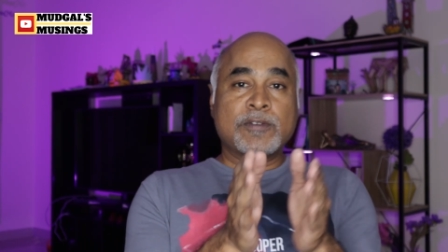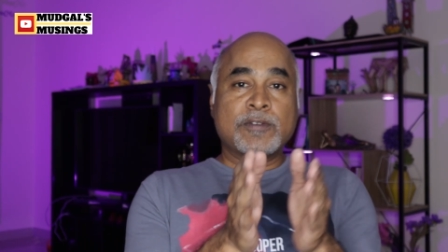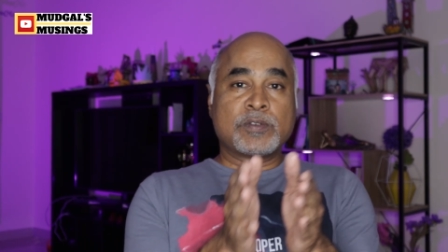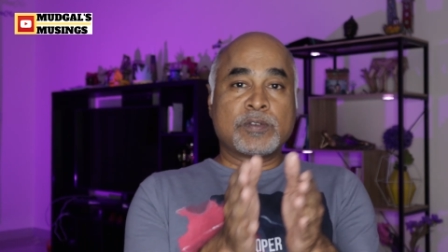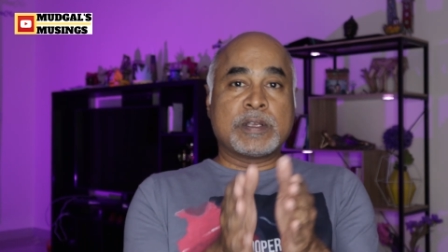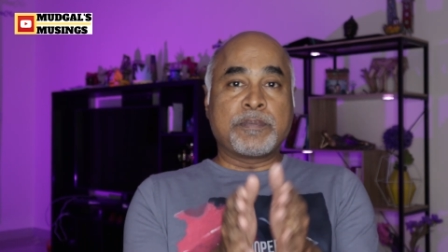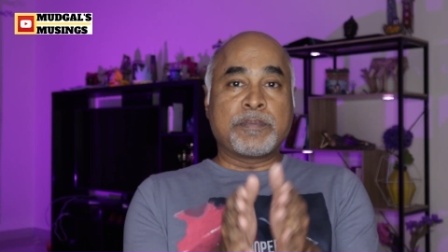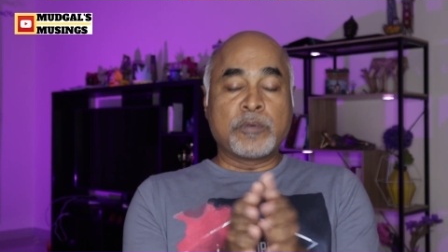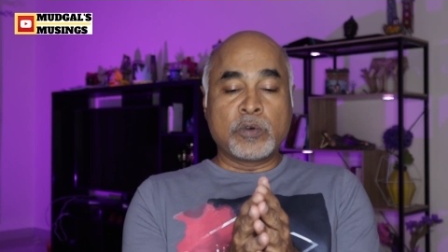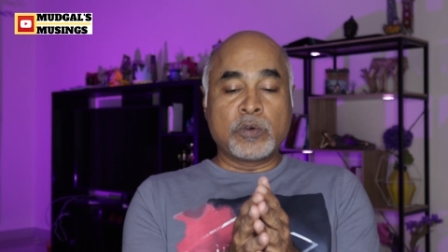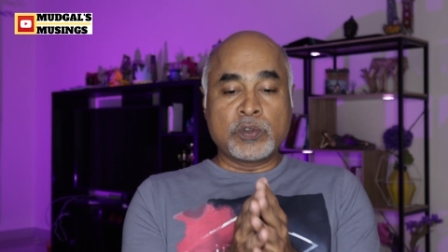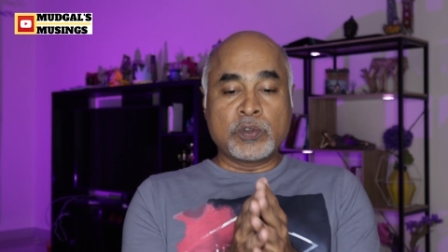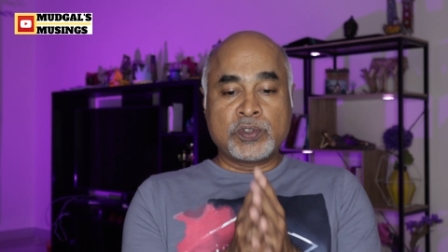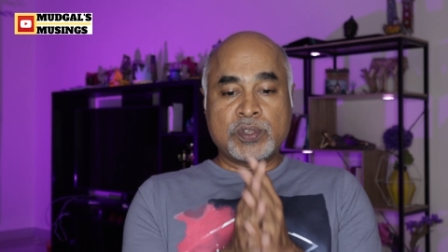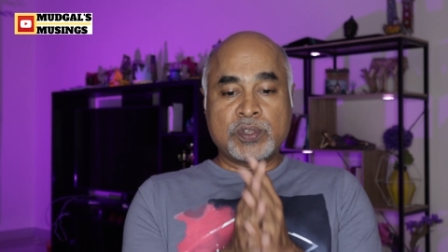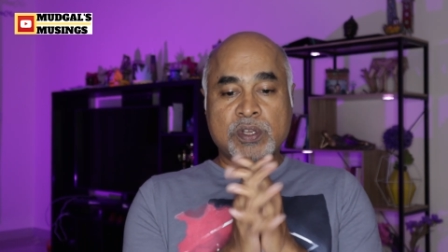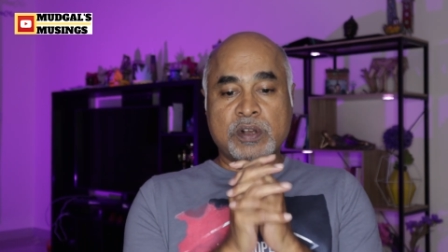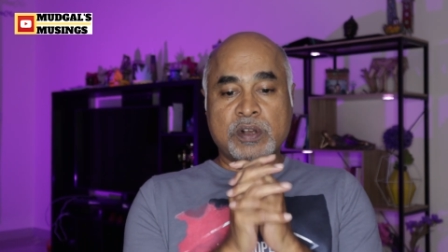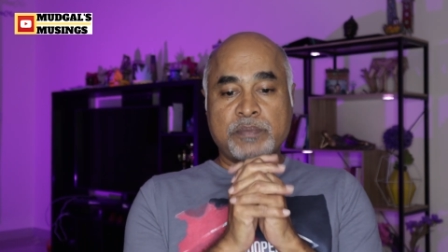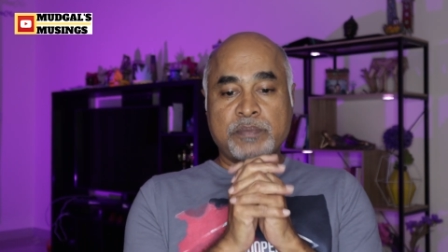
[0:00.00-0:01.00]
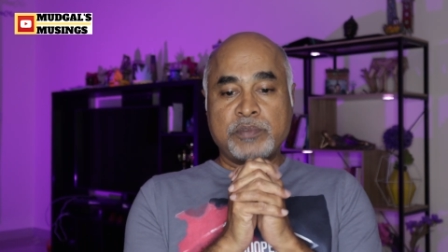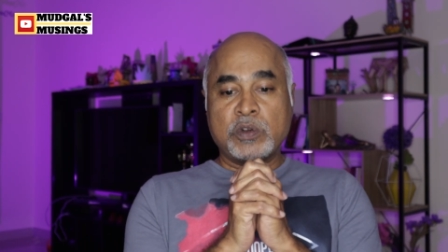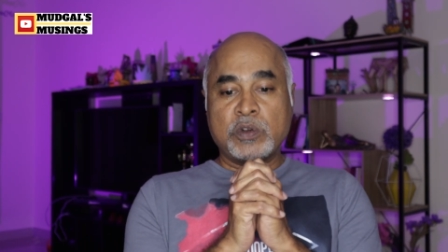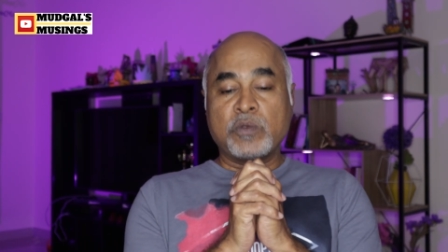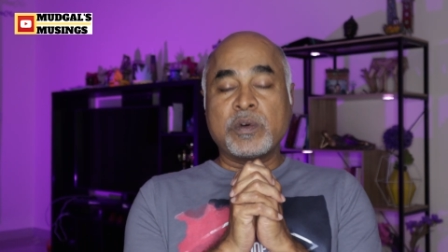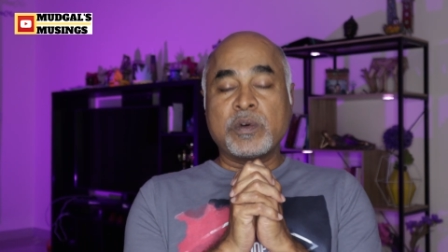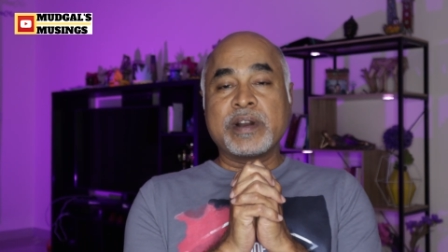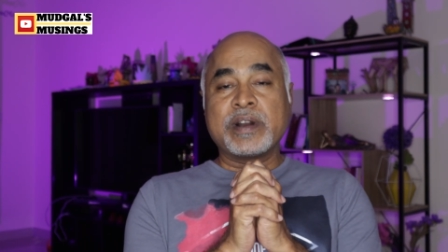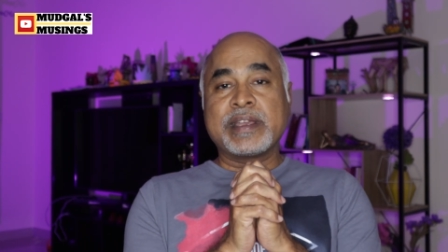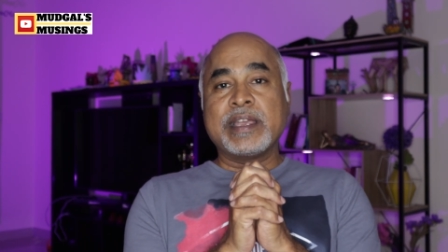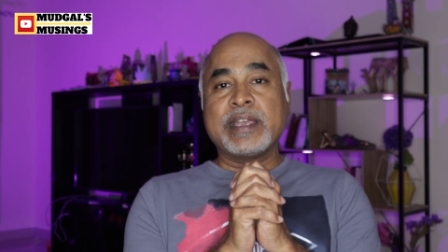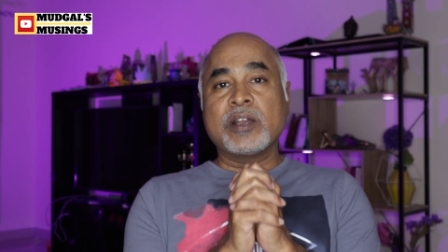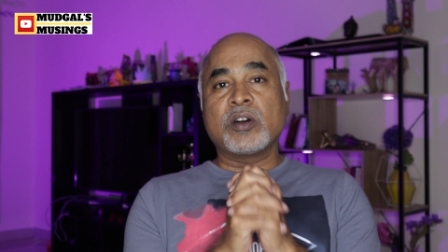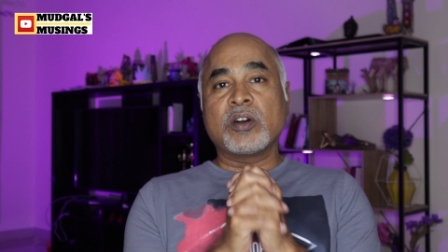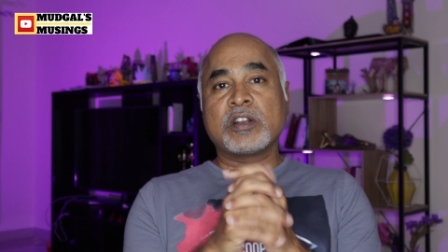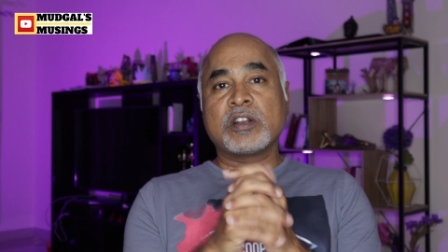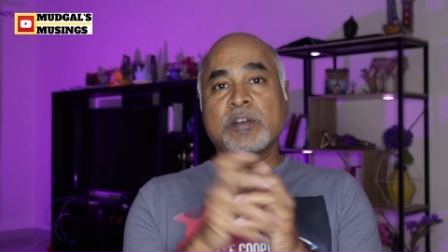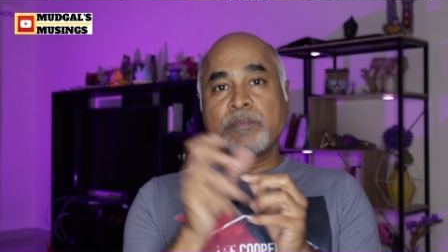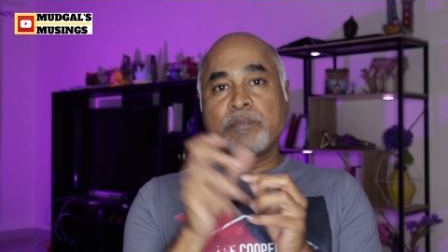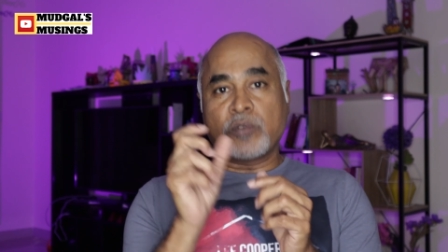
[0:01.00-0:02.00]
So suppose you're working
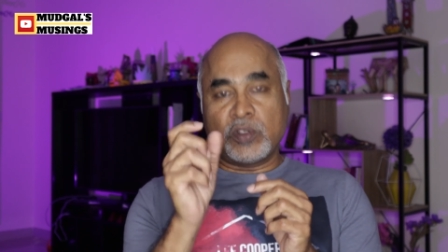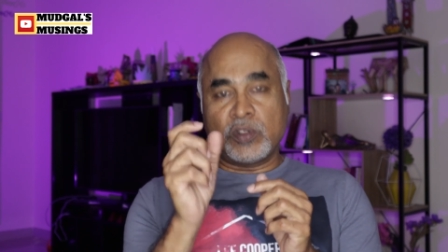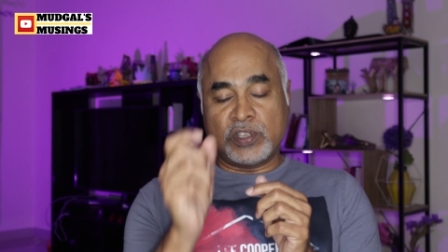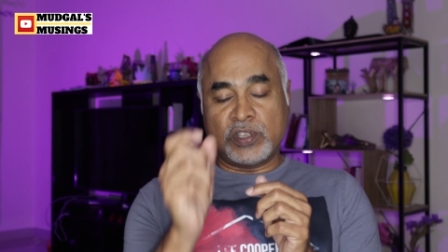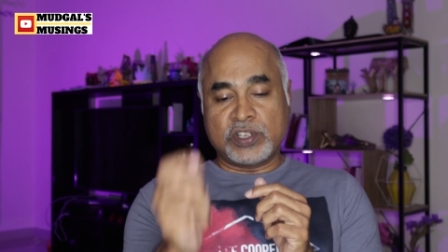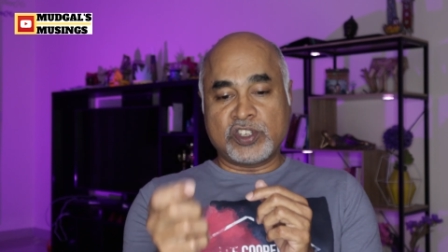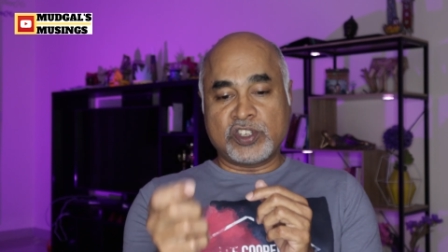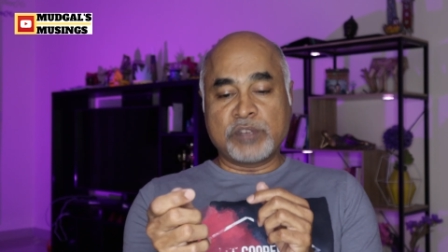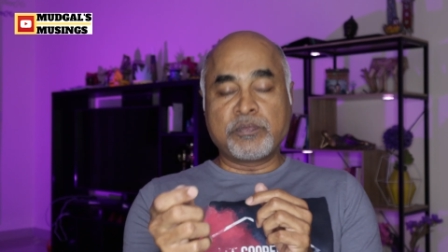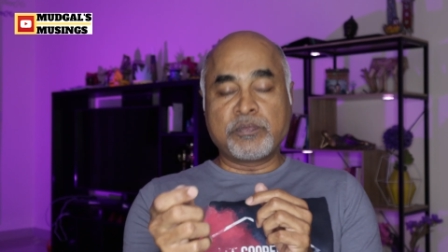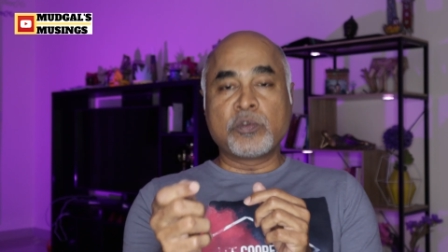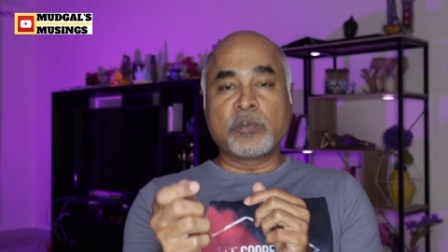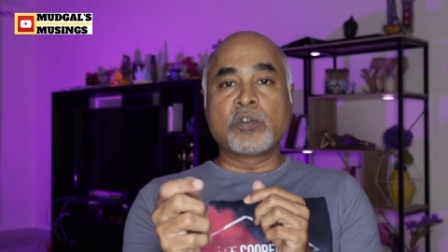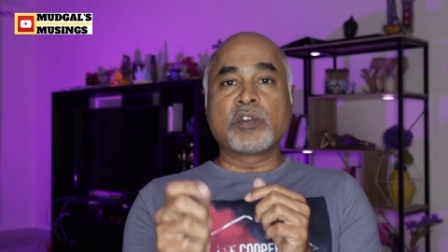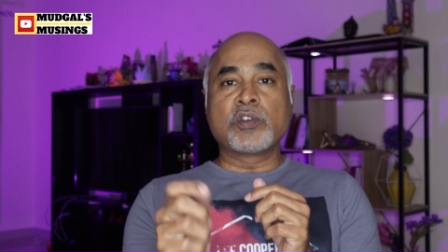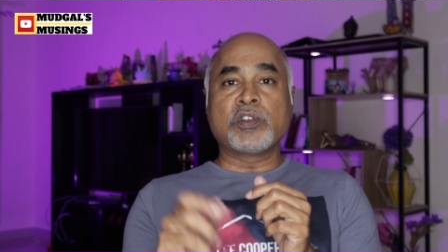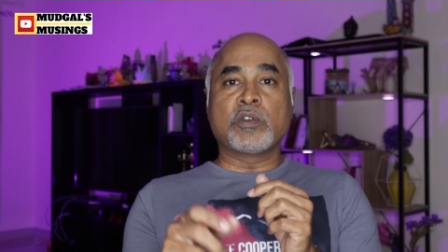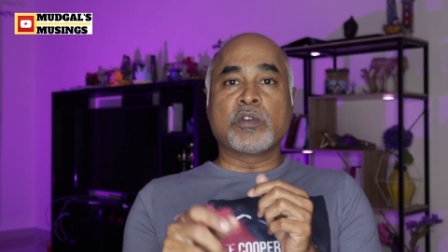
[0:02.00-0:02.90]
on a project report,